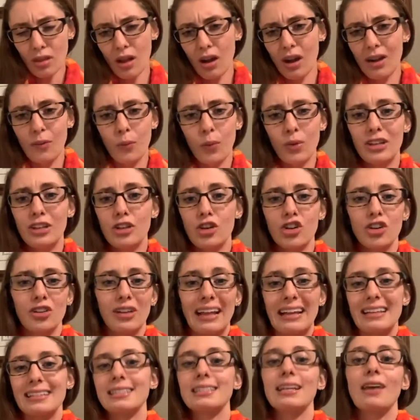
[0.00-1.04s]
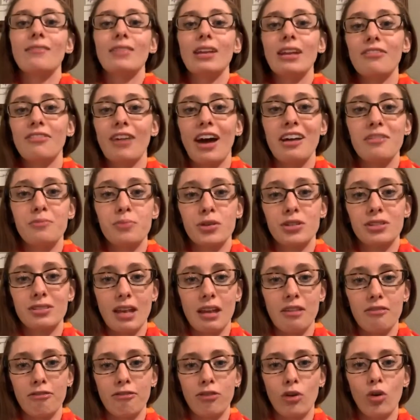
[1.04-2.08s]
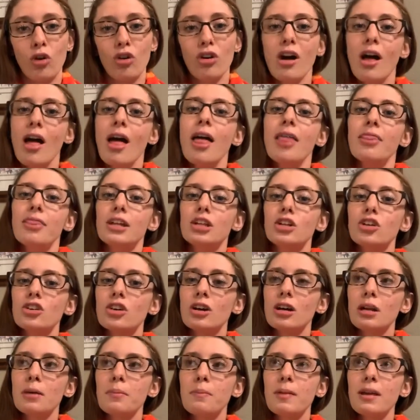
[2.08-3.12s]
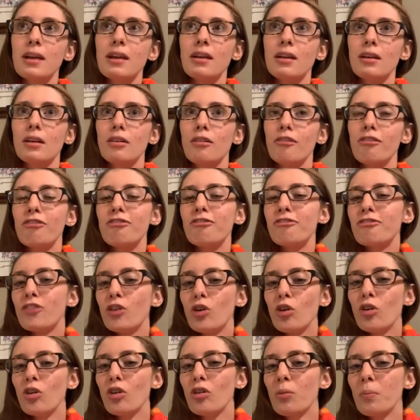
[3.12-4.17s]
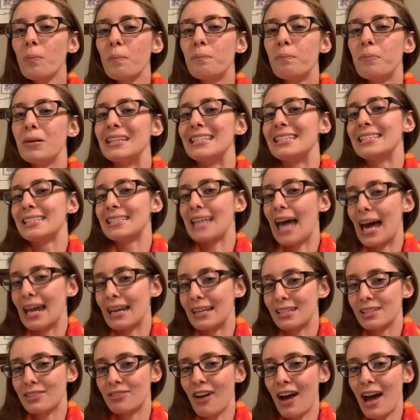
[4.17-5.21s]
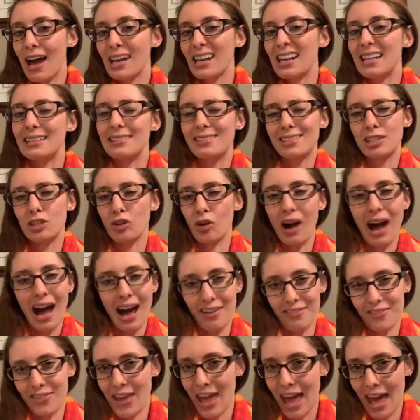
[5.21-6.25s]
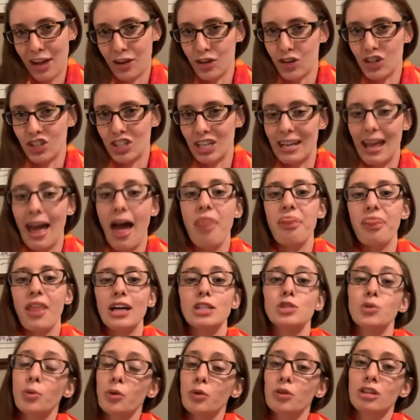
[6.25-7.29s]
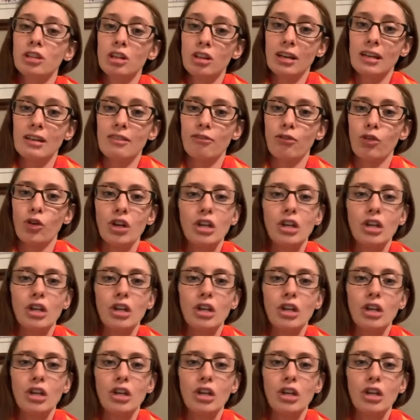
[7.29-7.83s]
when you're like 75% full, then you're going to be full but satisfied and still have the energy, and that's what we're looking for.